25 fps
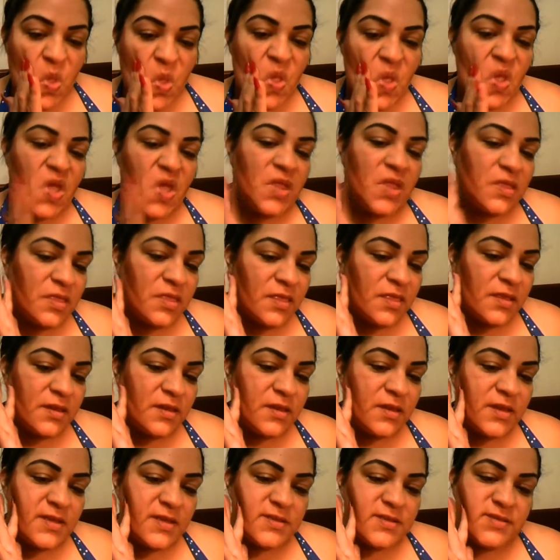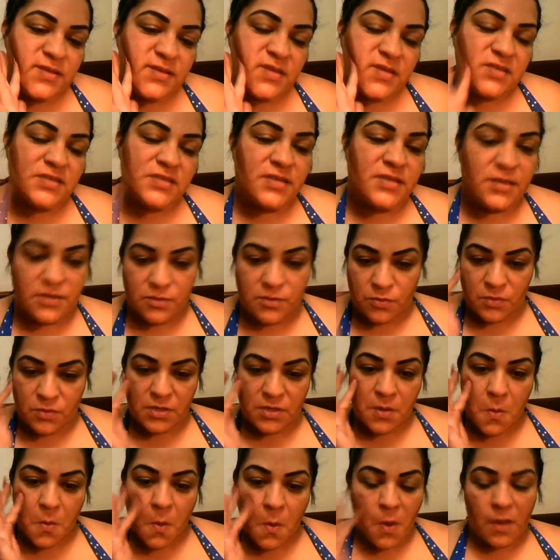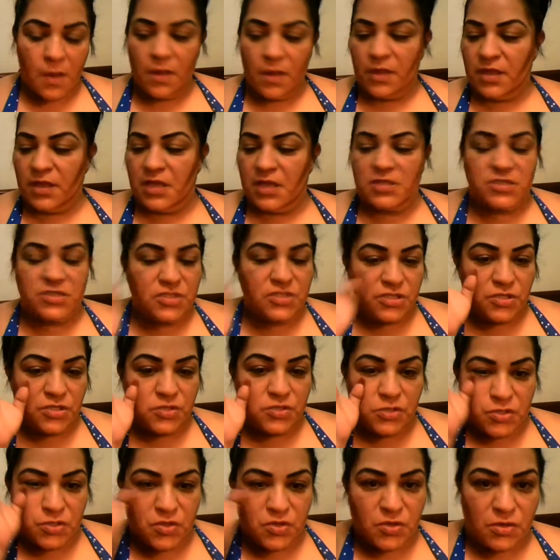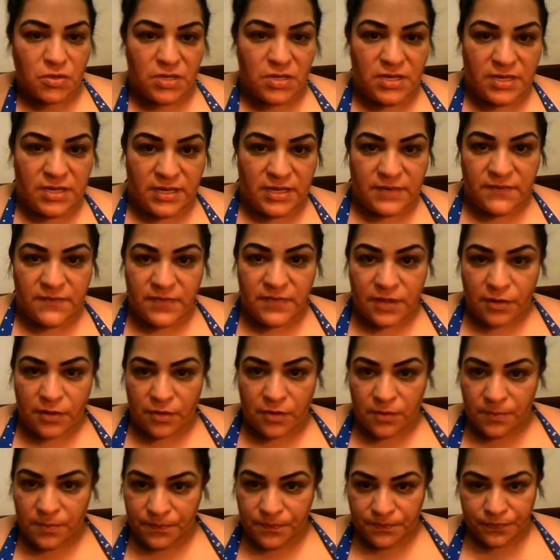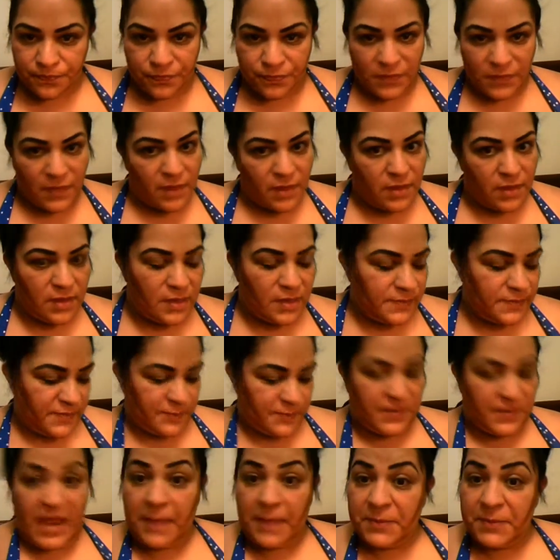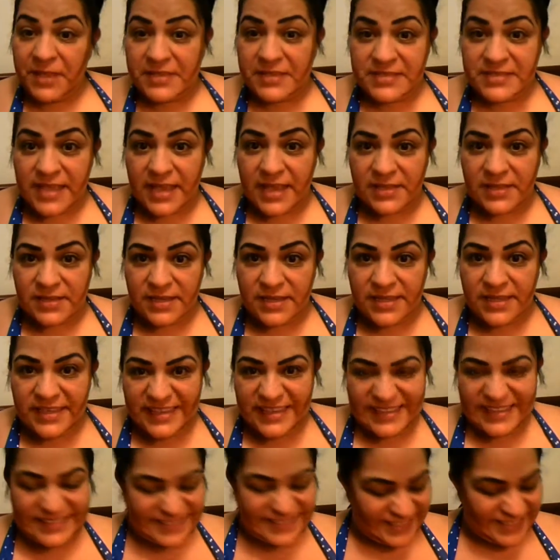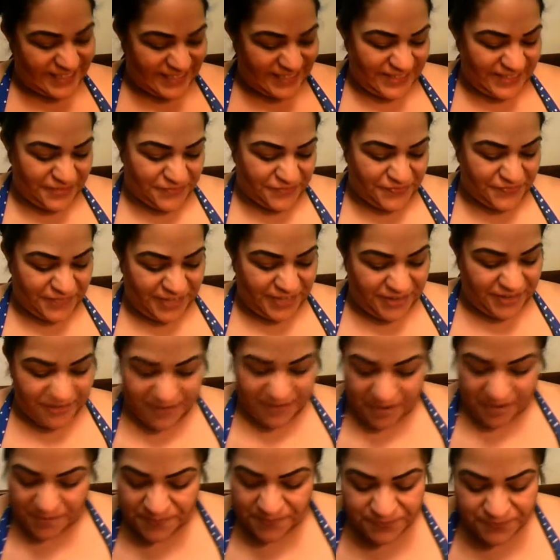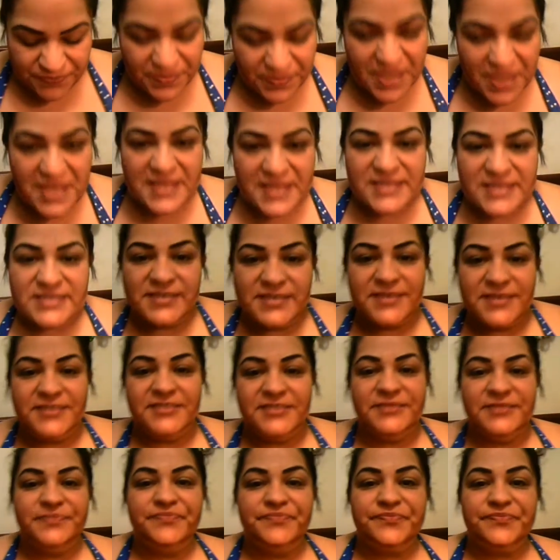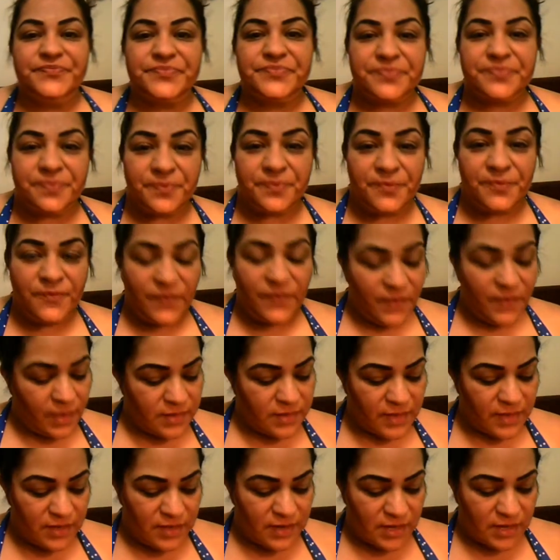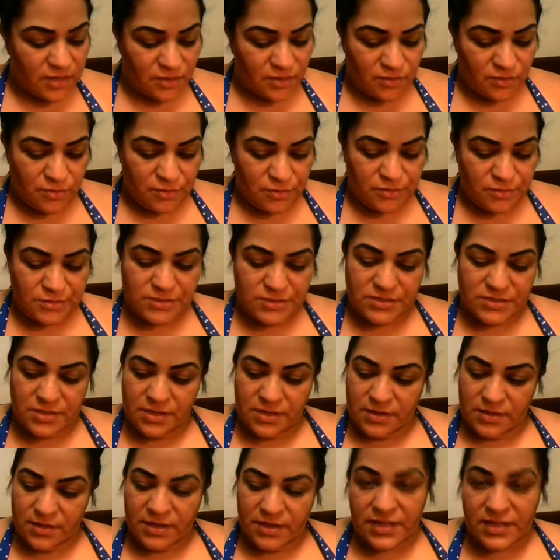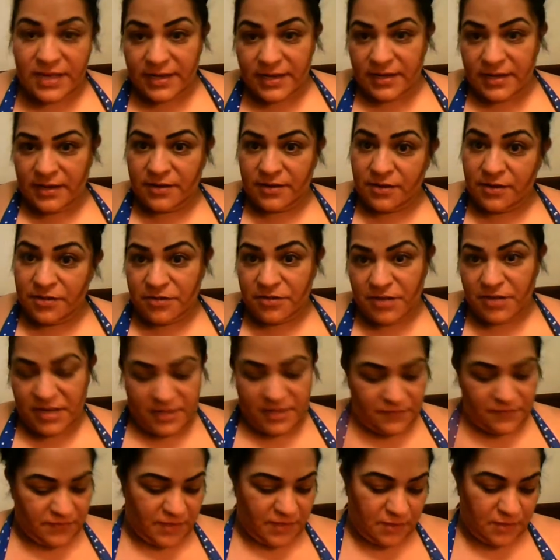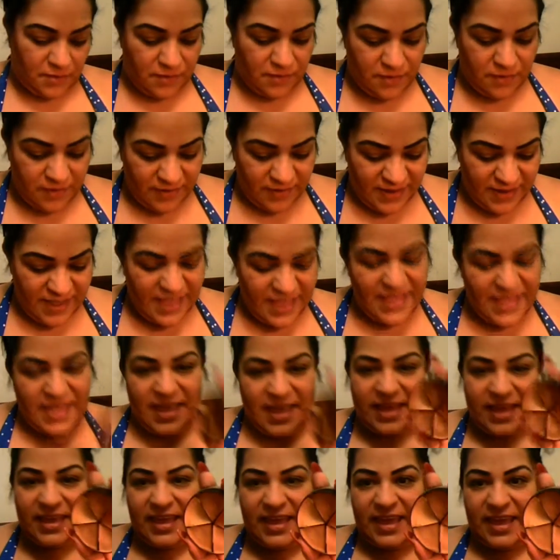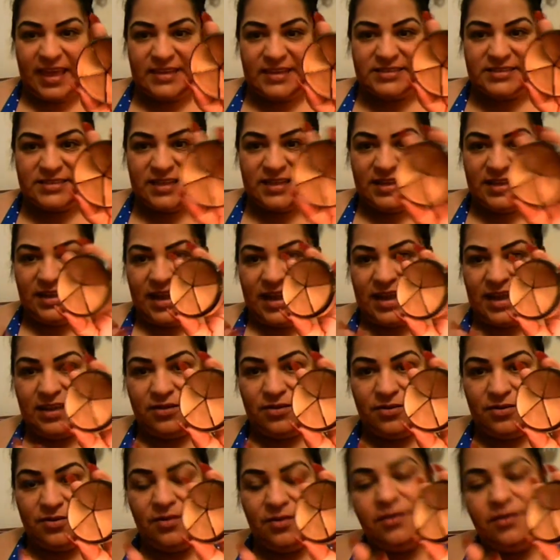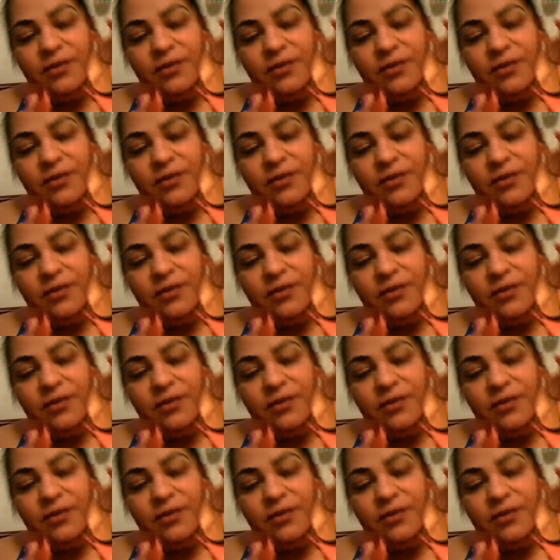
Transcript: And thinness as the other one. Again, just use your clean finger. Keep some napkins handy to clean your finger out. So then I use another clean finger and get a lighter.